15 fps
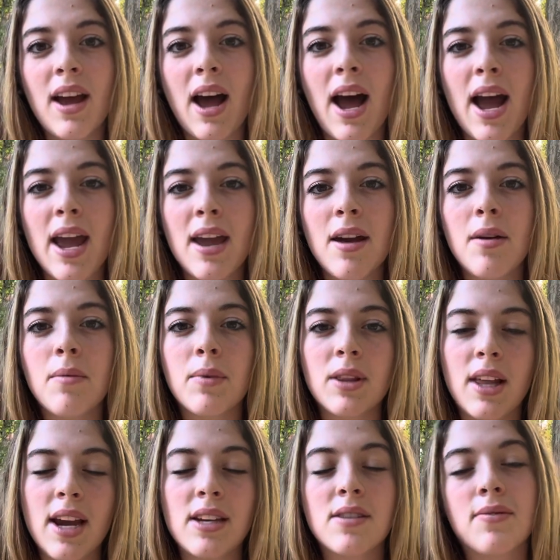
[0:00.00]
I would
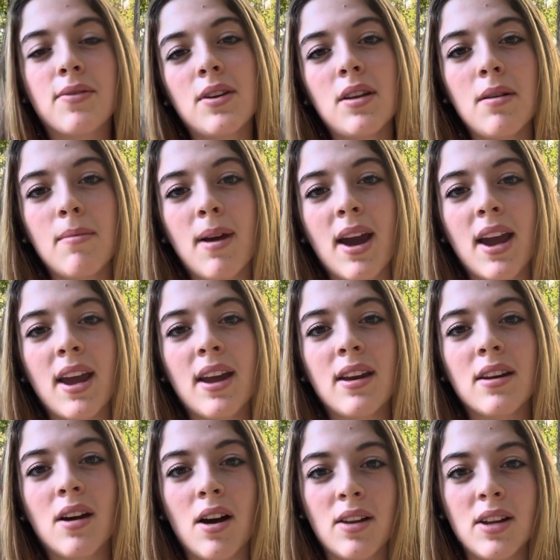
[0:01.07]
like to further my
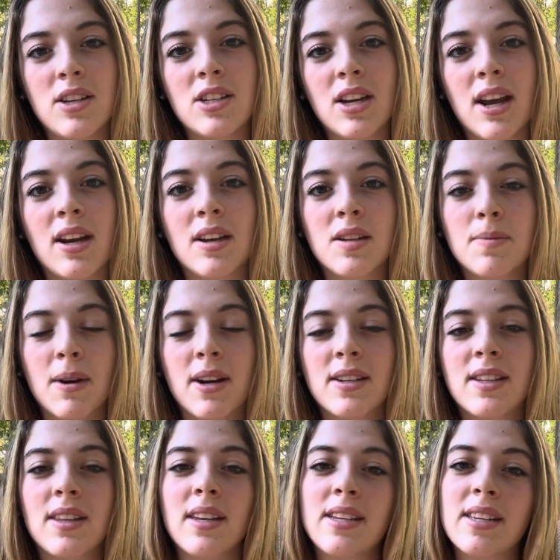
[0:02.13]
knowledge and experience
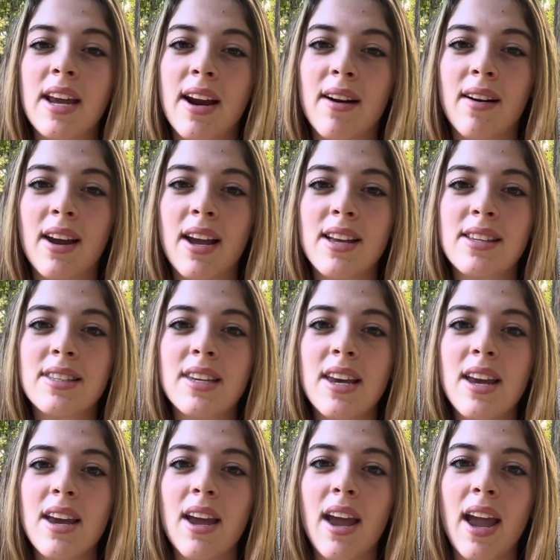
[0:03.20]
in these areas
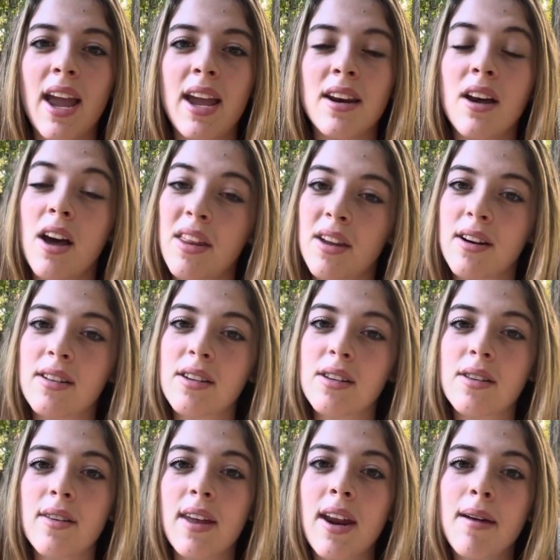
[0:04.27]
and others so
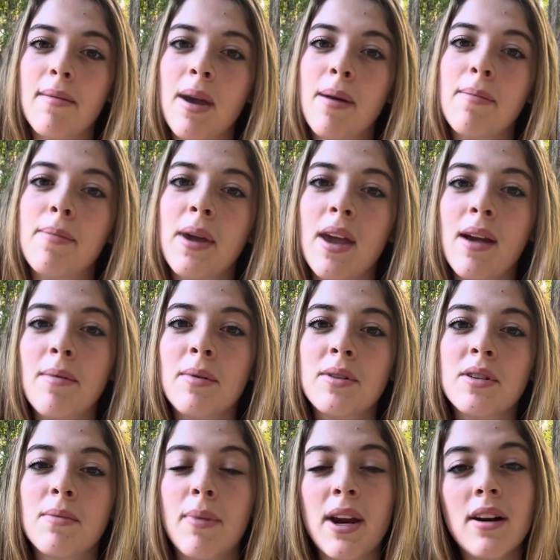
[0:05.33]
that I may be able
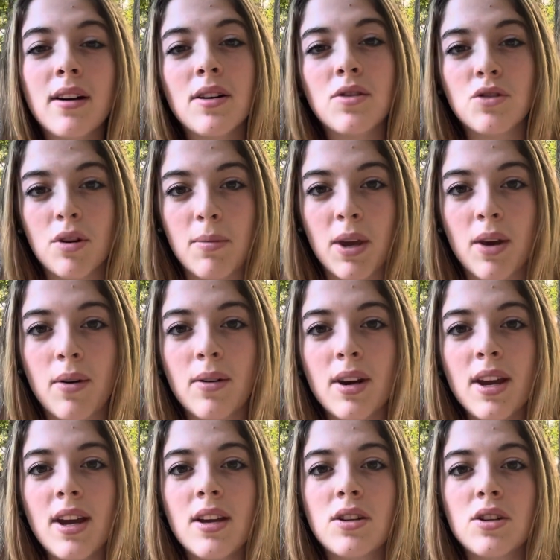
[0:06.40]
to better contribute
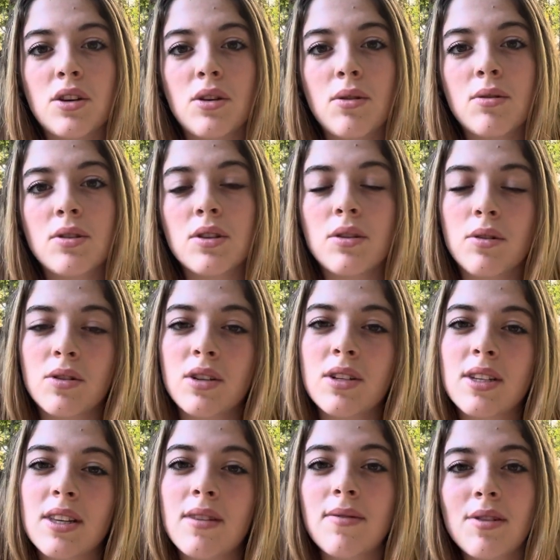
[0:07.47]
to solutions
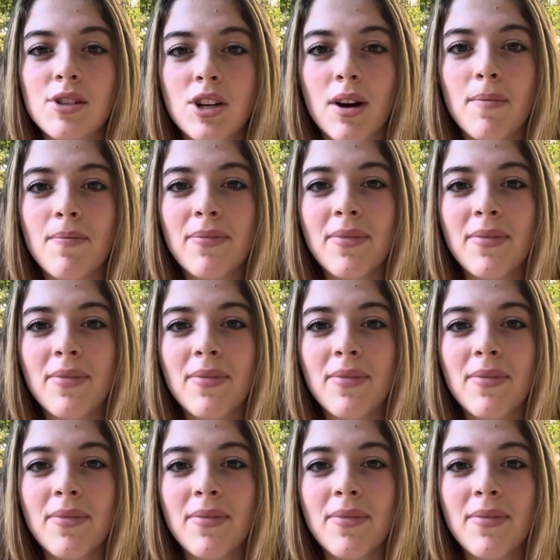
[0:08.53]
in the future.